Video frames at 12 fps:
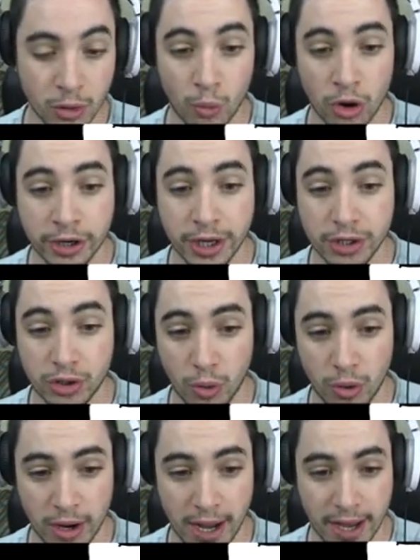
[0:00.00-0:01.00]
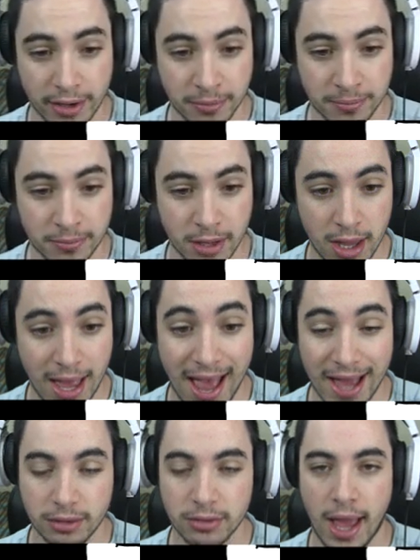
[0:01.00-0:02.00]
Working door Adam
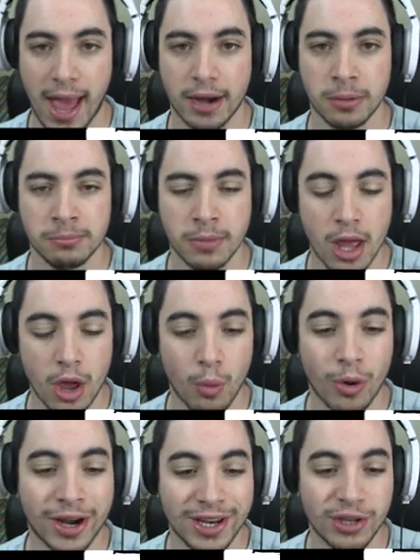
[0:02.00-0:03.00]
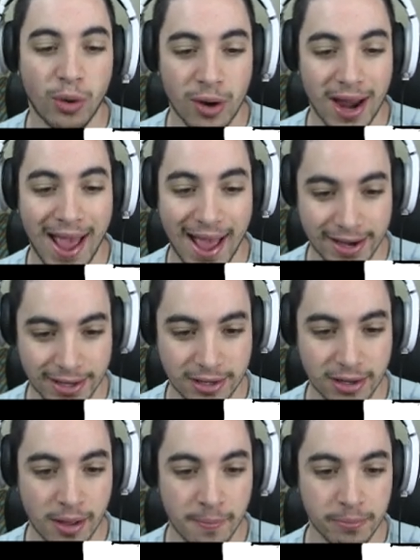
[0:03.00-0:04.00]
at Adam. Working door
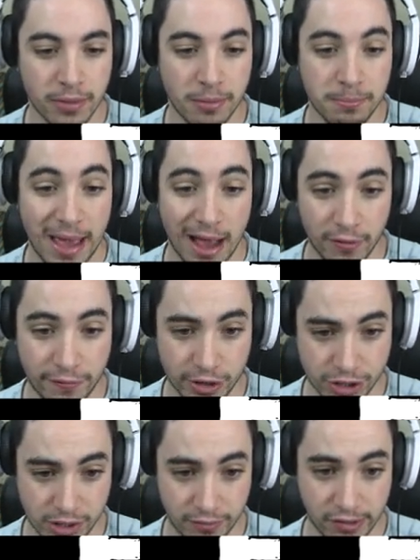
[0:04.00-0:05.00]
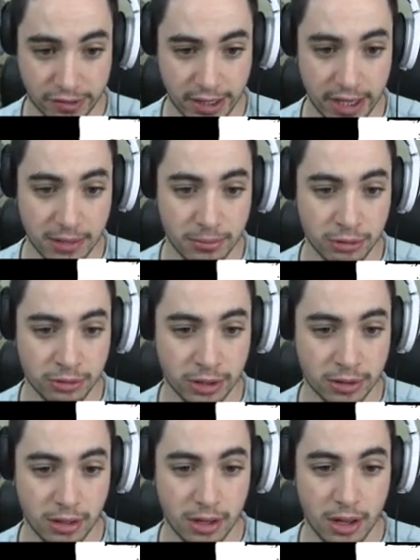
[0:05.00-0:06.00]
added. Male version of the skinny
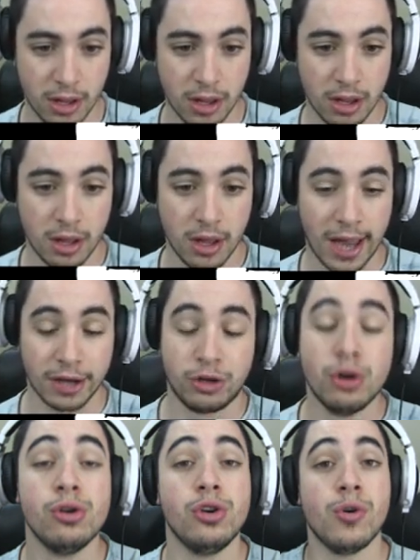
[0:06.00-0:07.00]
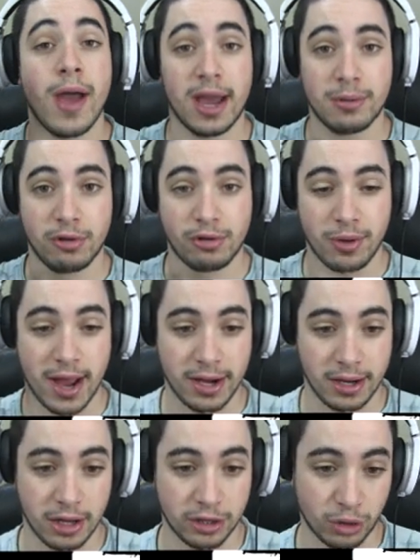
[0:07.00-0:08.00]
mutant. And two new animals were
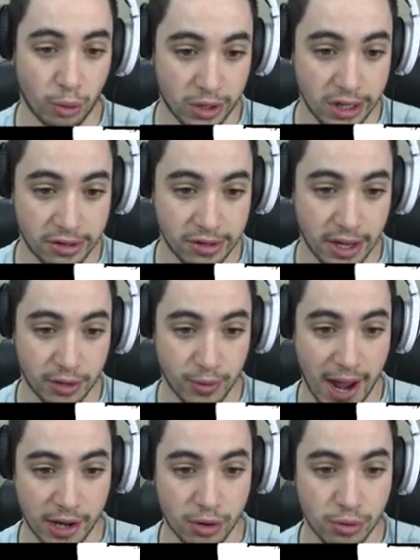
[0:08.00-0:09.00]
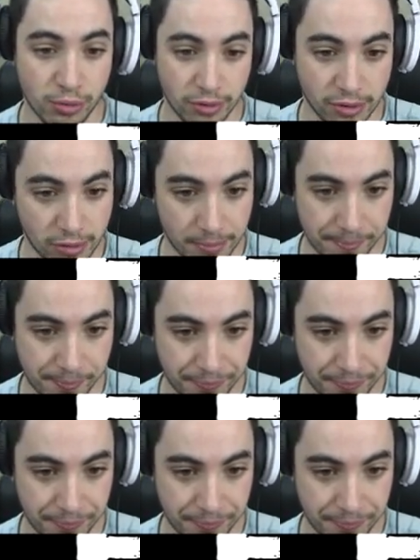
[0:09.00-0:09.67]
added, a tortoise and raccoons.